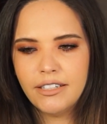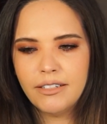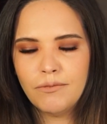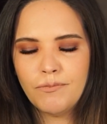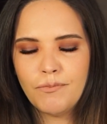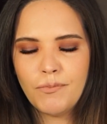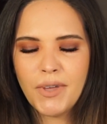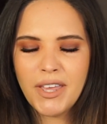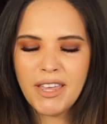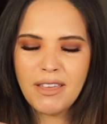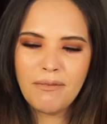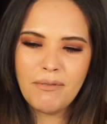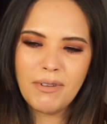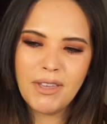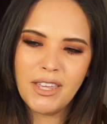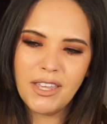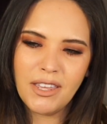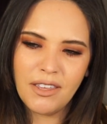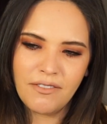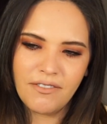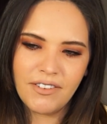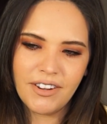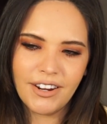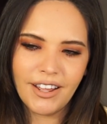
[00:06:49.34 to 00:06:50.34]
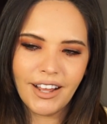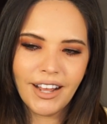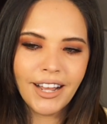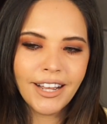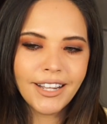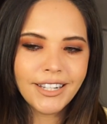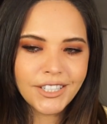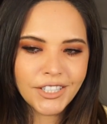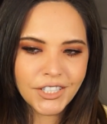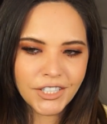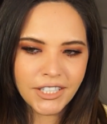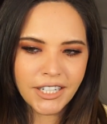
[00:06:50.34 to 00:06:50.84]
maybe even
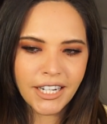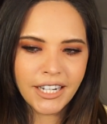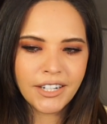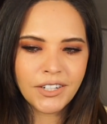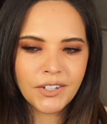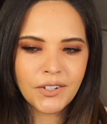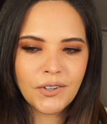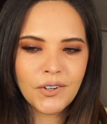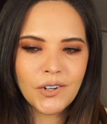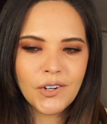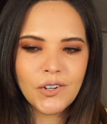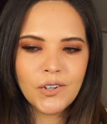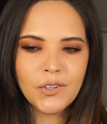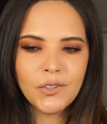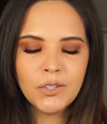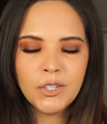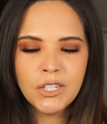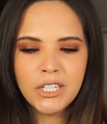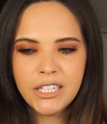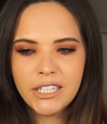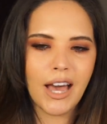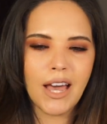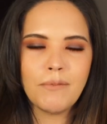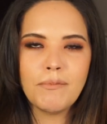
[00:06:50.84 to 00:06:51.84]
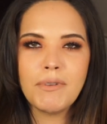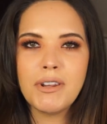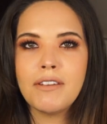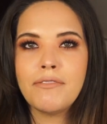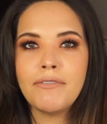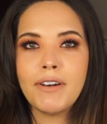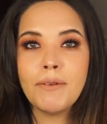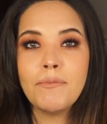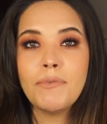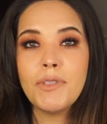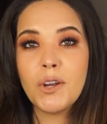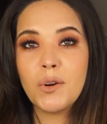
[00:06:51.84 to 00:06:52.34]
eyeshadow. I mean,
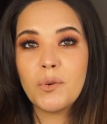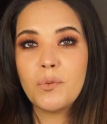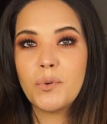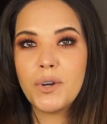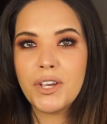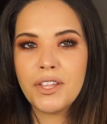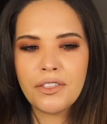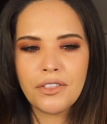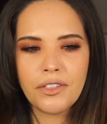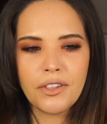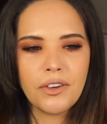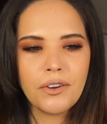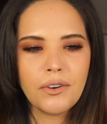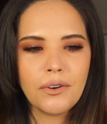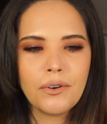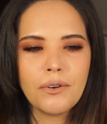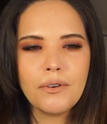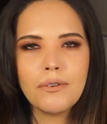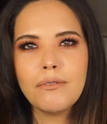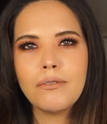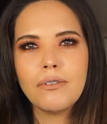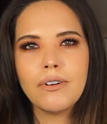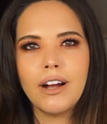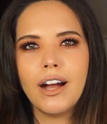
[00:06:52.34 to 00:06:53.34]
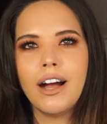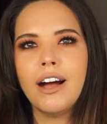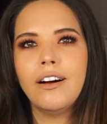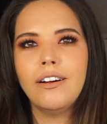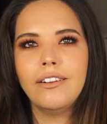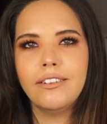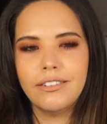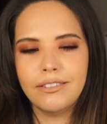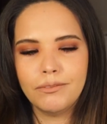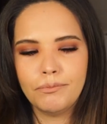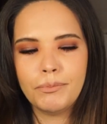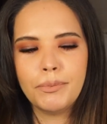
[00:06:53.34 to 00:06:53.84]
if I'm there with you,
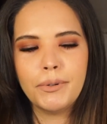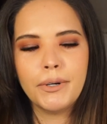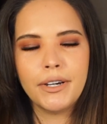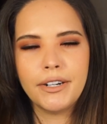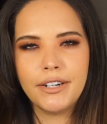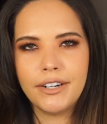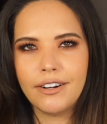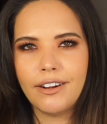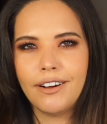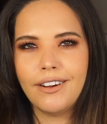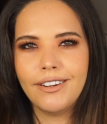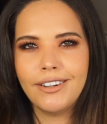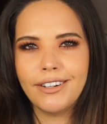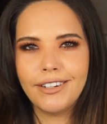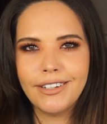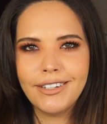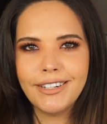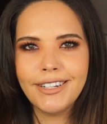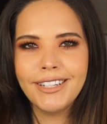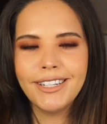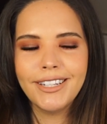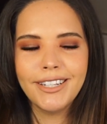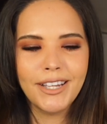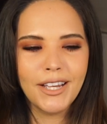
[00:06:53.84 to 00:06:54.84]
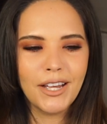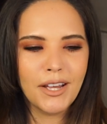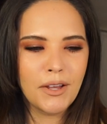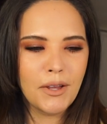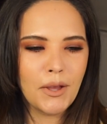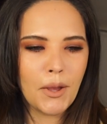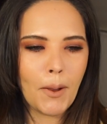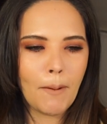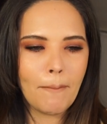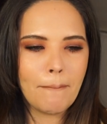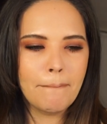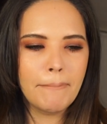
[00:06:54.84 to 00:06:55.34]
I'll put it on,
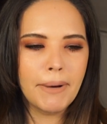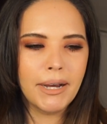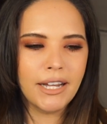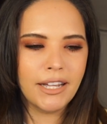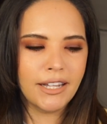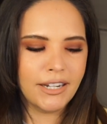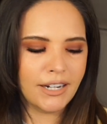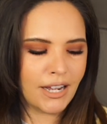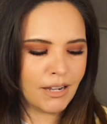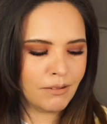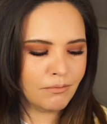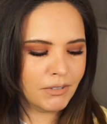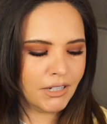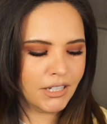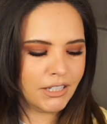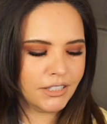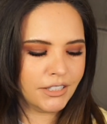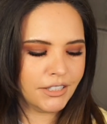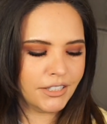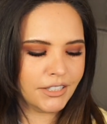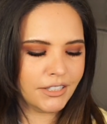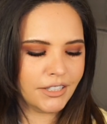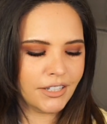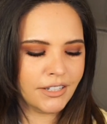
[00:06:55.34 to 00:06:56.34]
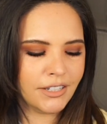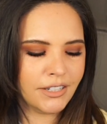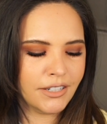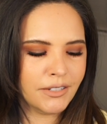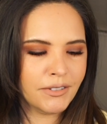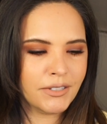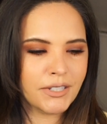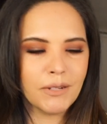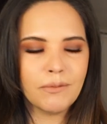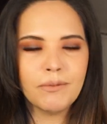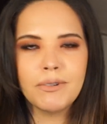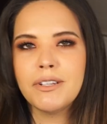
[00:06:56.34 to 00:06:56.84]
but I'm not just gonna,
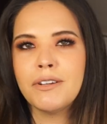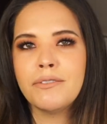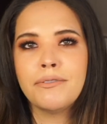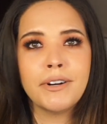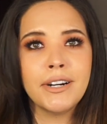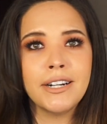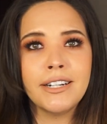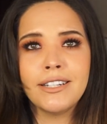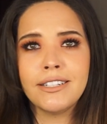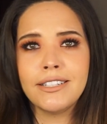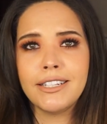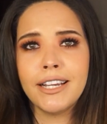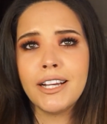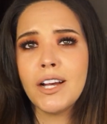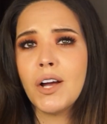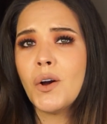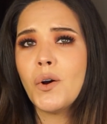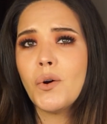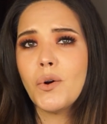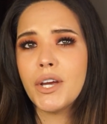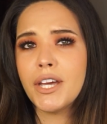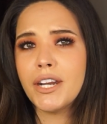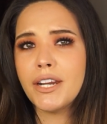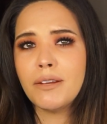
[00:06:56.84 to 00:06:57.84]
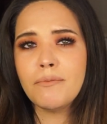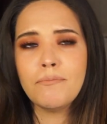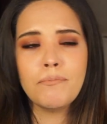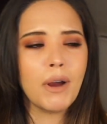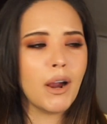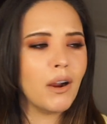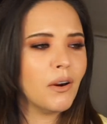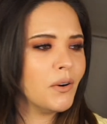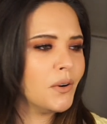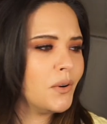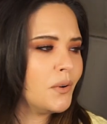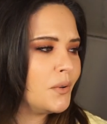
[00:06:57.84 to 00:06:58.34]
if a friend is like, oh, can I
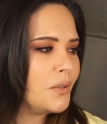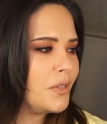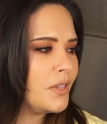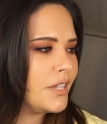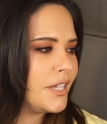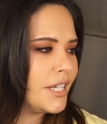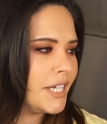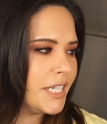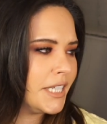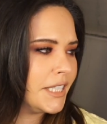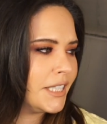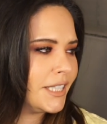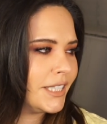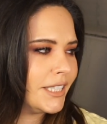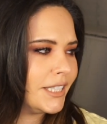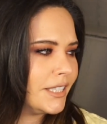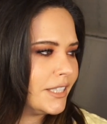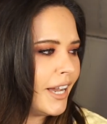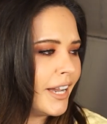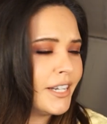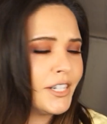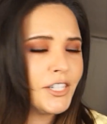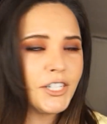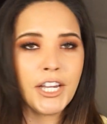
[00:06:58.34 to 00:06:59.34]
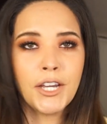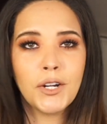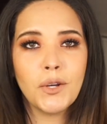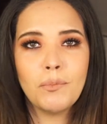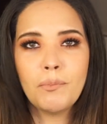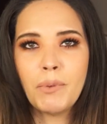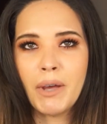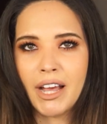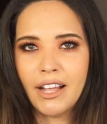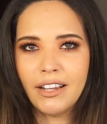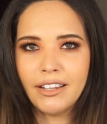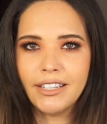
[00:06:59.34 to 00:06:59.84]
borrow this
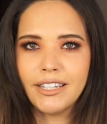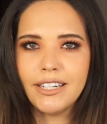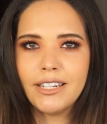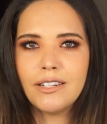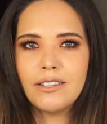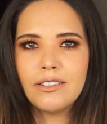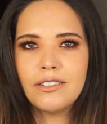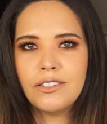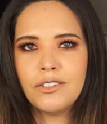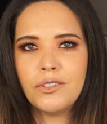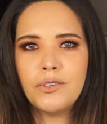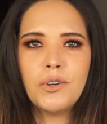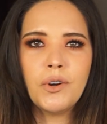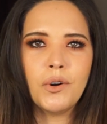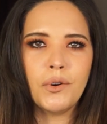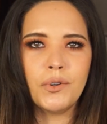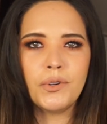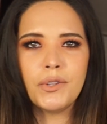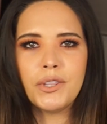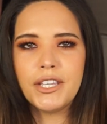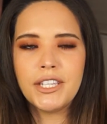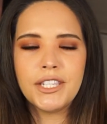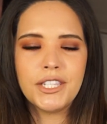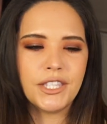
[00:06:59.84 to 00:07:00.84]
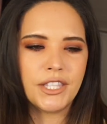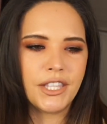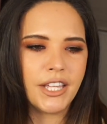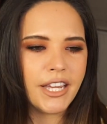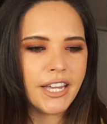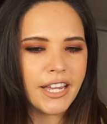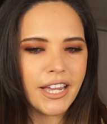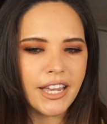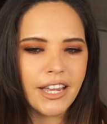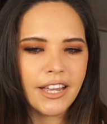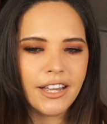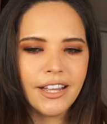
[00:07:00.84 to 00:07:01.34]
eyeshadow palette to go to this
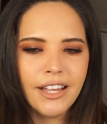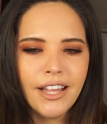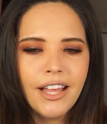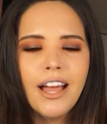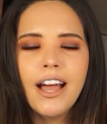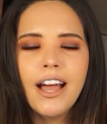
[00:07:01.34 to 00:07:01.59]
thing,